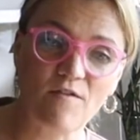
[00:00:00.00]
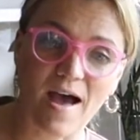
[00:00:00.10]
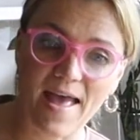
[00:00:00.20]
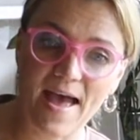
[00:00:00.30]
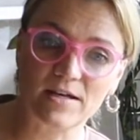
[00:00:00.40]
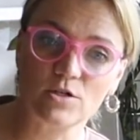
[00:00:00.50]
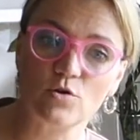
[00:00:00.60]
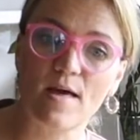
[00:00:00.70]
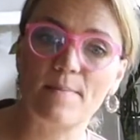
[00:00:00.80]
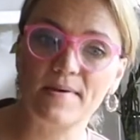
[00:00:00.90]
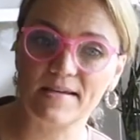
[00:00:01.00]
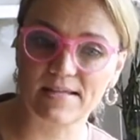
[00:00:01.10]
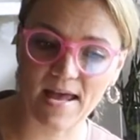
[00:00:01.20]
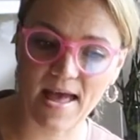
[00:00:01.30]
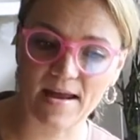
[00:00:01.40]
I had to do that because
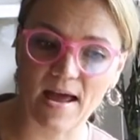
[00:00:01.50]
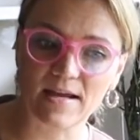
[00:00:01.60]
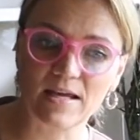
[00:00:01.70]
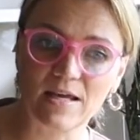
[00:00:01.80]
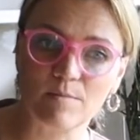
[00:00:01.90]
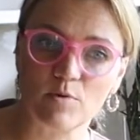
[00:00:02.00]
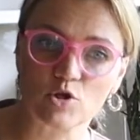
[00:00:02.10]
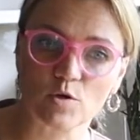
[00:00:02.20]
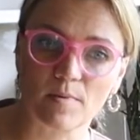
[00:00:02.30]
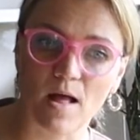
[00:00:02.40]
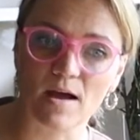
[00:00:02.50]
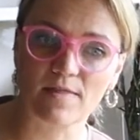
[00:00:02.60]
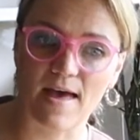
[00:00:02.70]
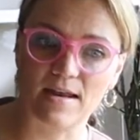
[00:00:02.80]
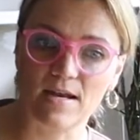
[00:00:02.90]
I had IKEA butcher block
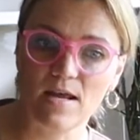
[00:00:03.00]
that